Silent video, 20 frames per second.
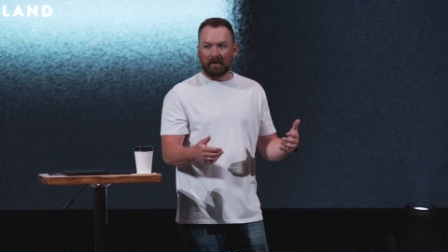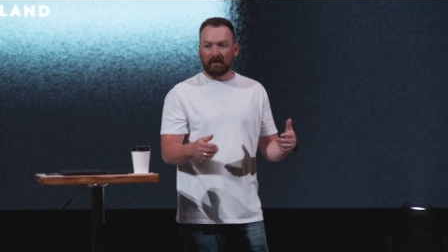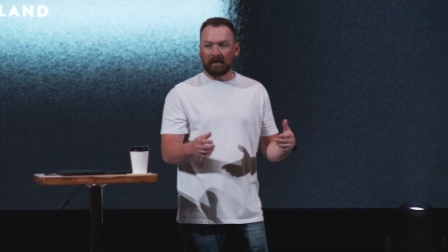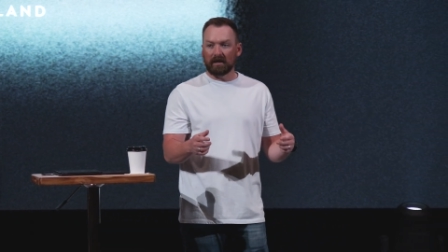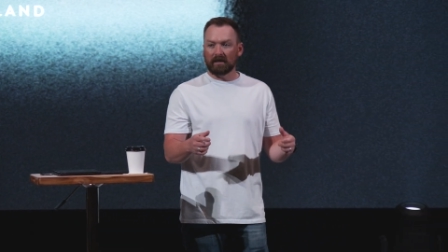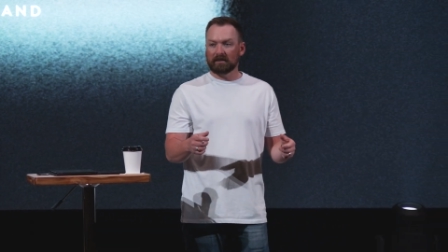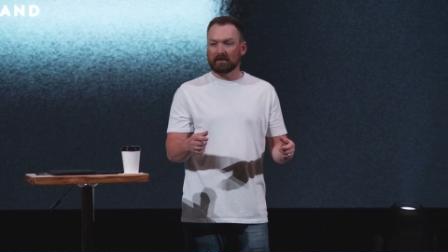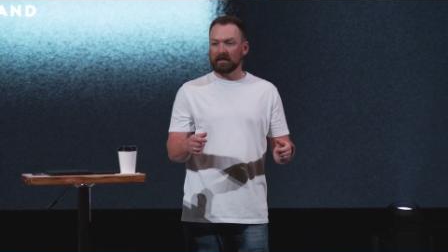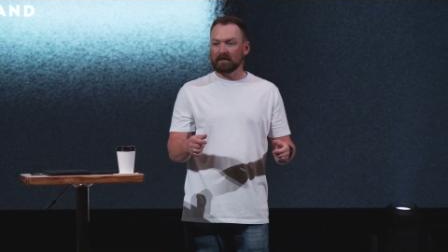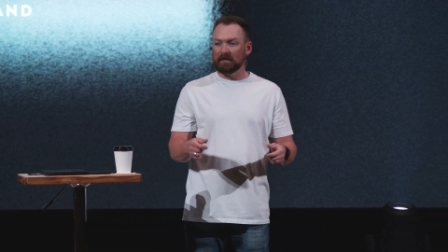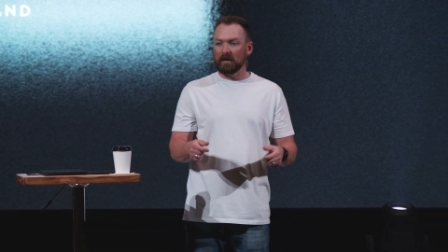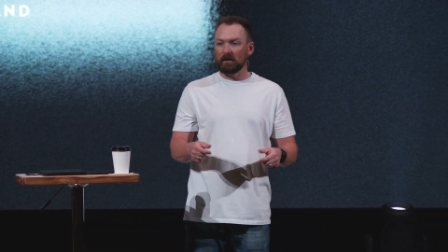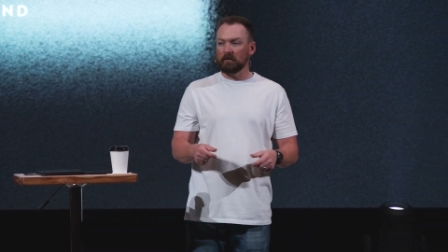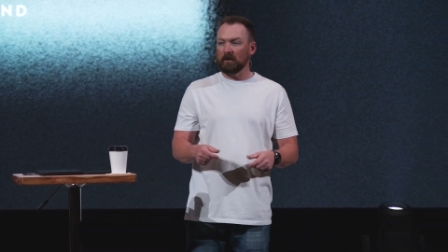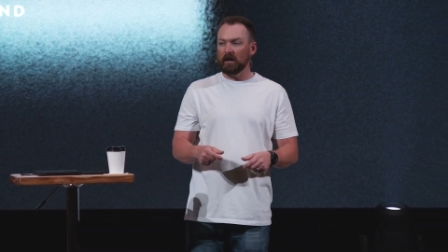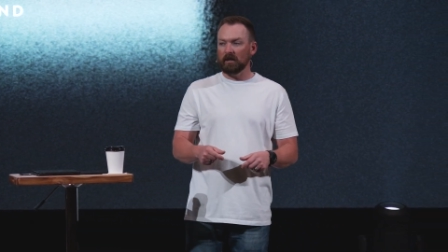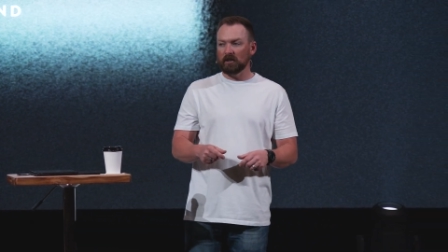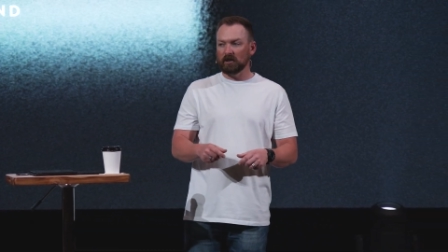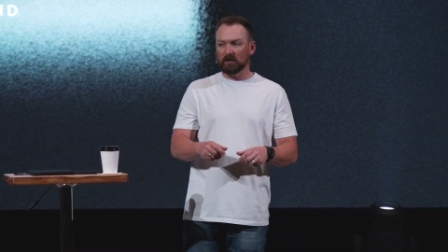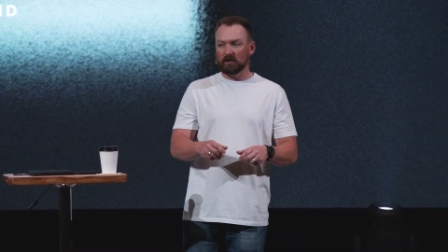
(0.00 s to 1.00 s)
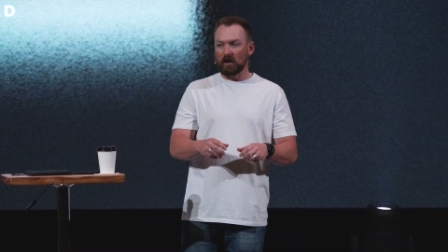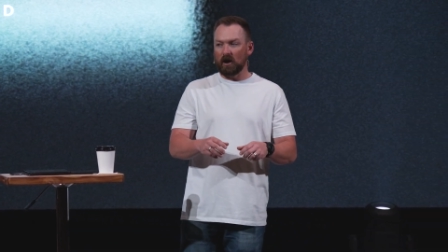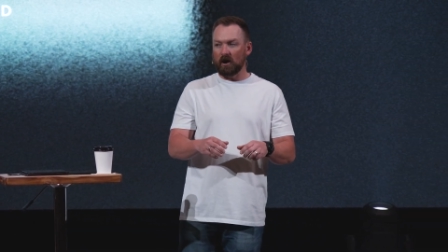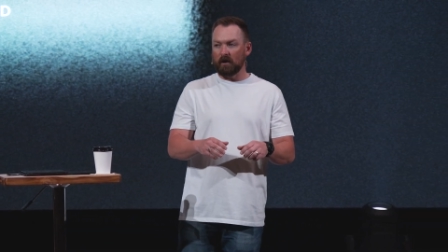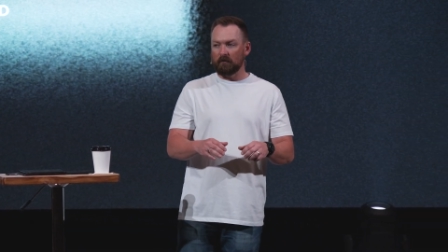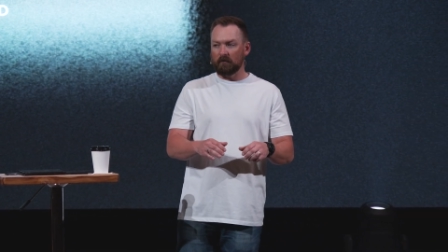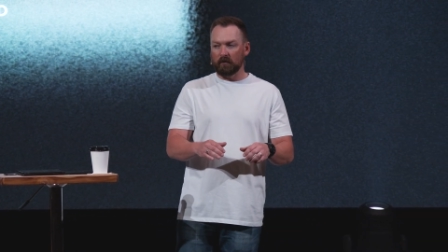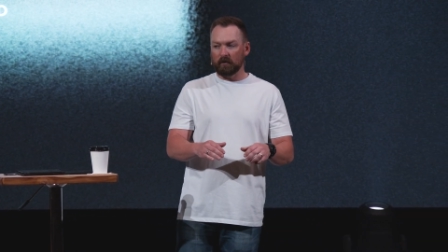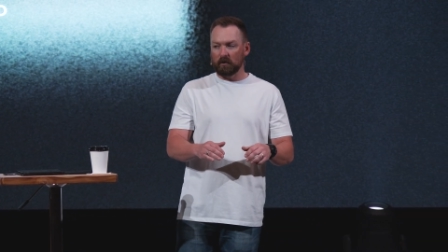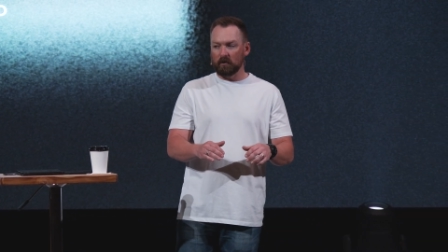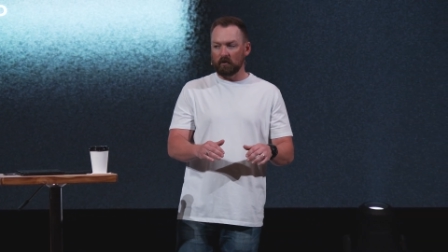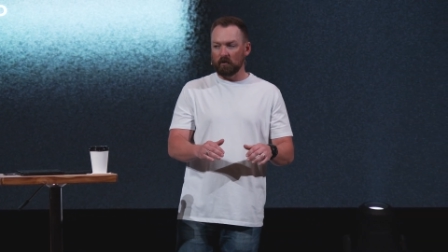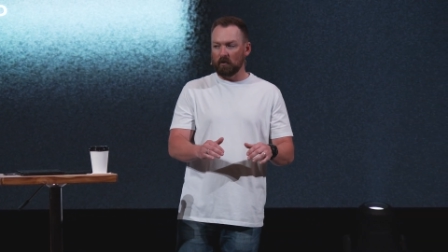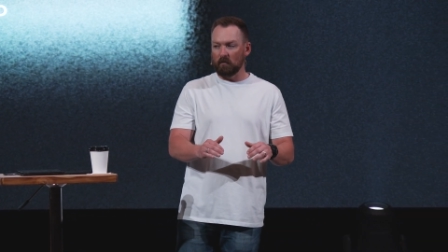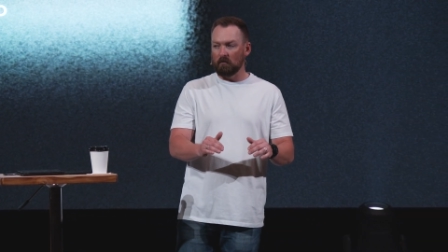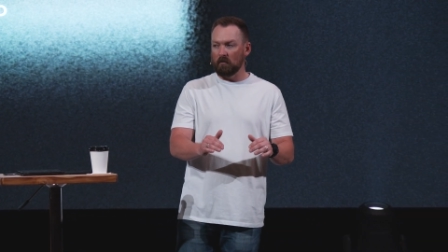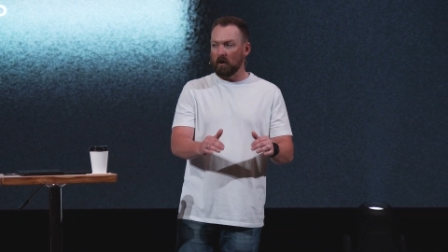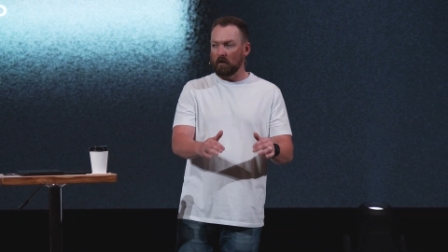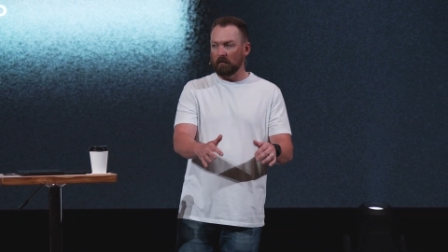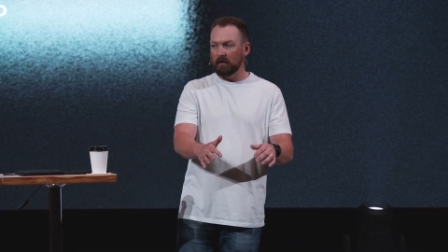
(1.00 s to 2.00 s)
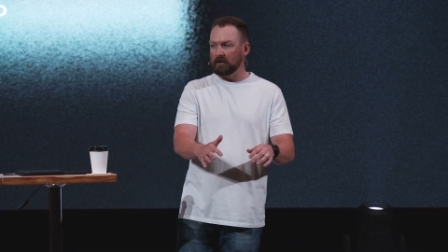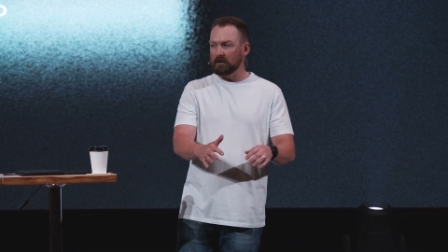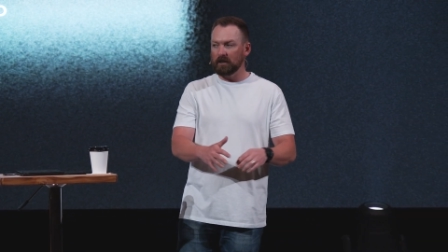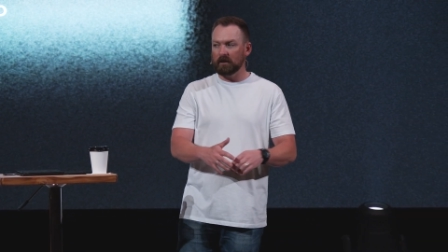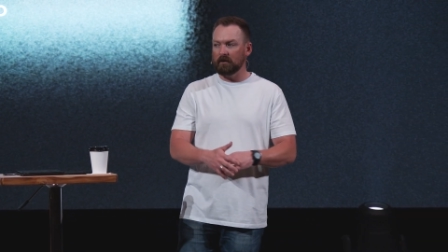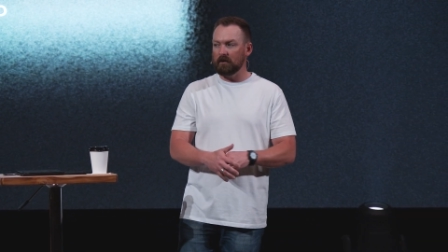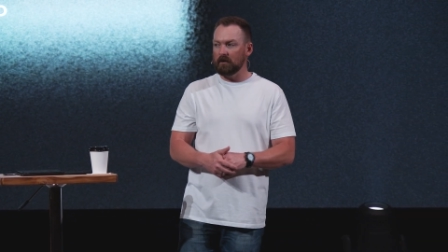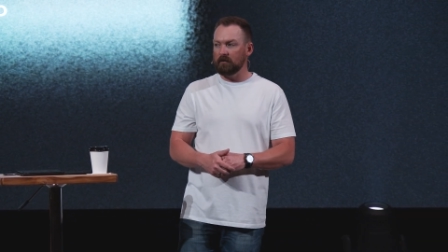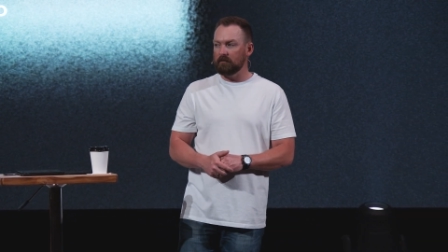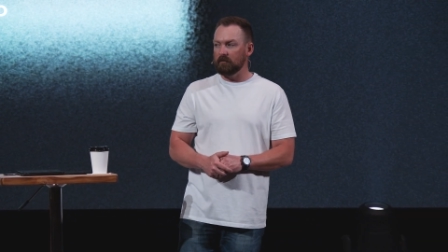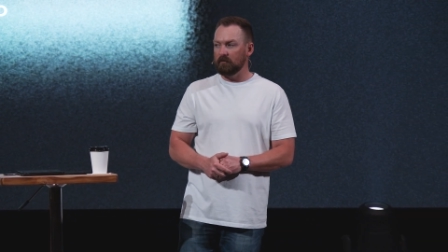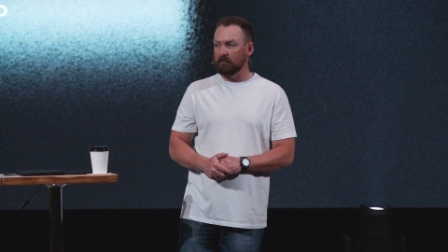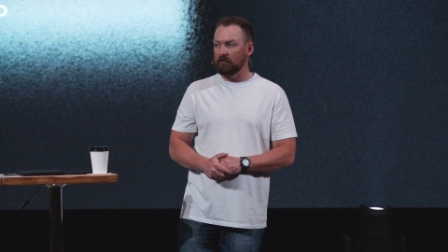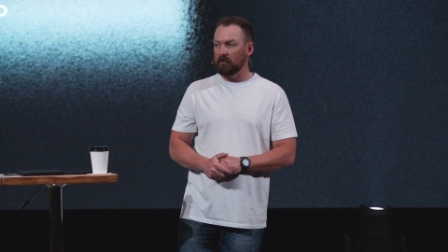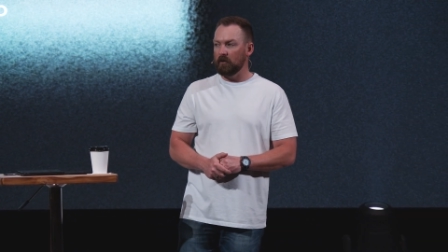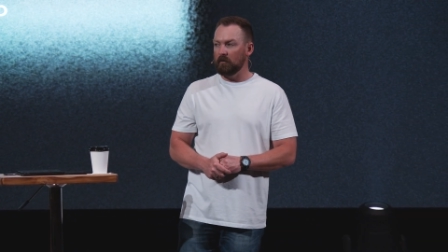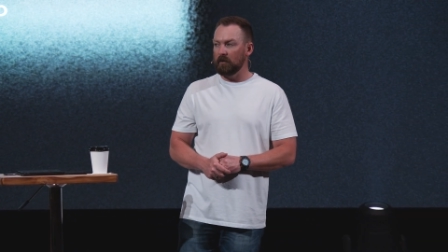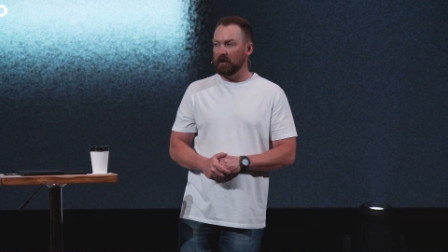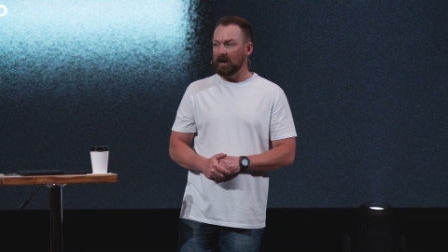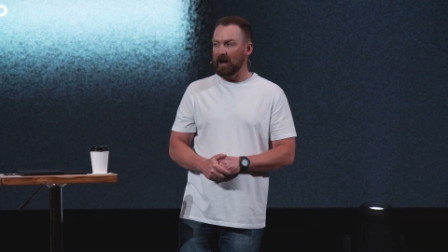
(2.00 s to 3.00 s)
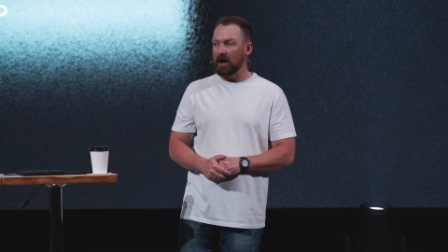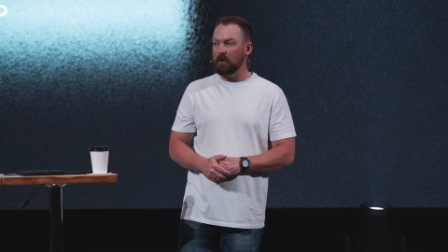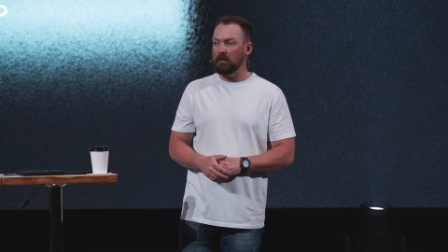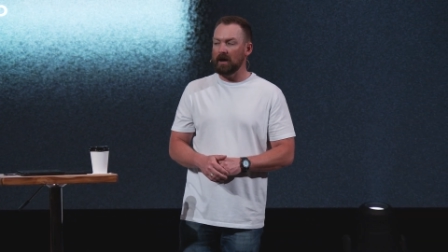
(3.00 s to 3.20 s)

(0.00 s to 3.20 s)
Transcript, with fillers: and then he says, I'm not just offering you momentary fulfillment,